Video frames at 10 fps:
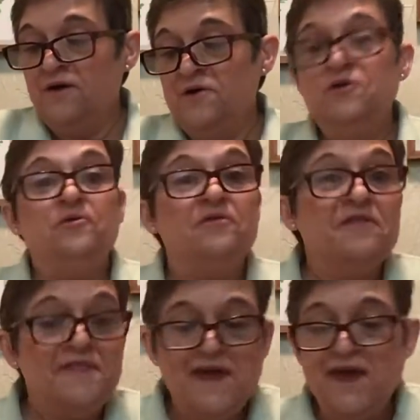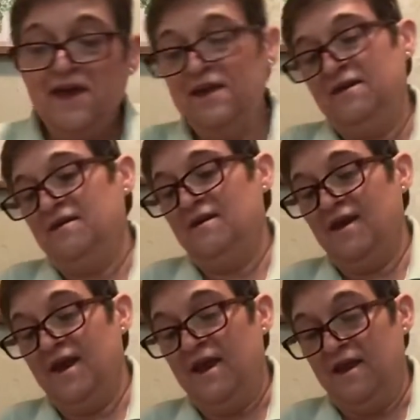you think
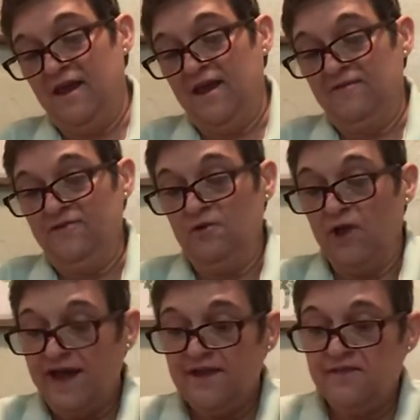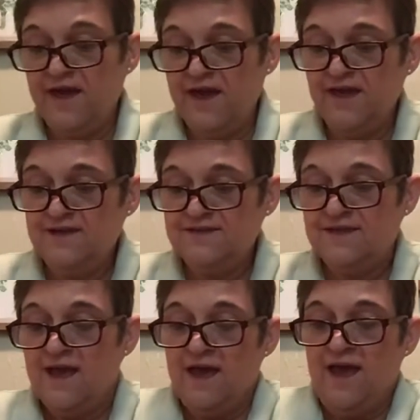and if you like things.
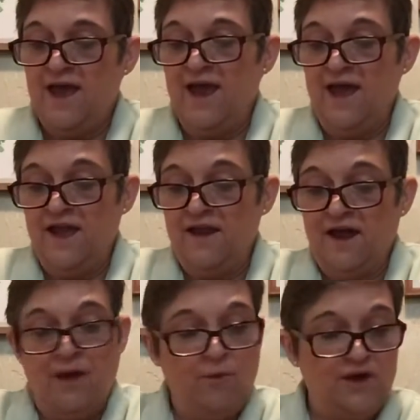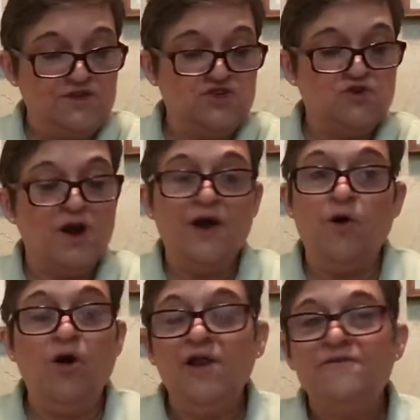And I want to try
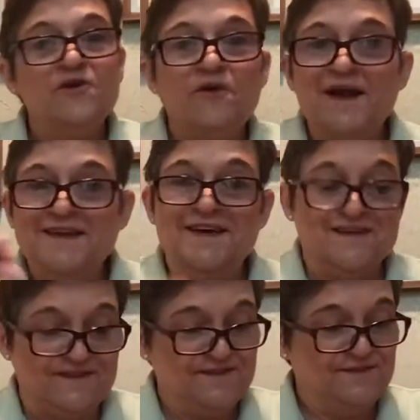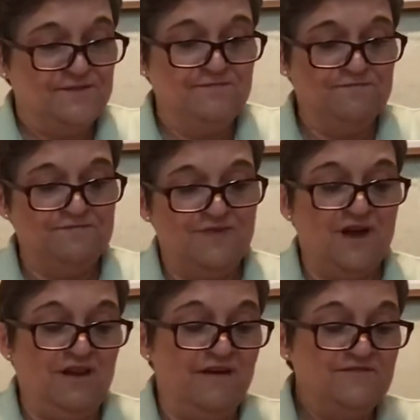all of your ideas. I
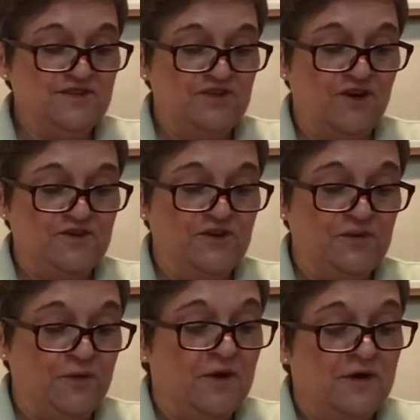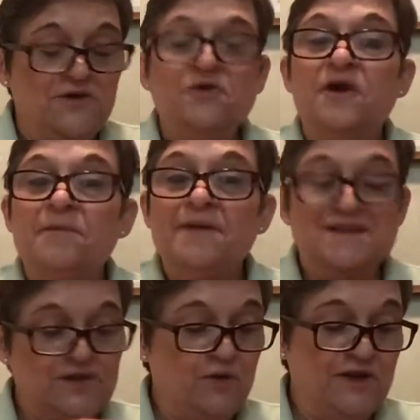love to talk to you. You keep me
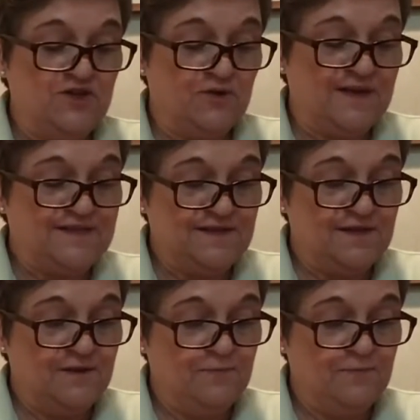so interested.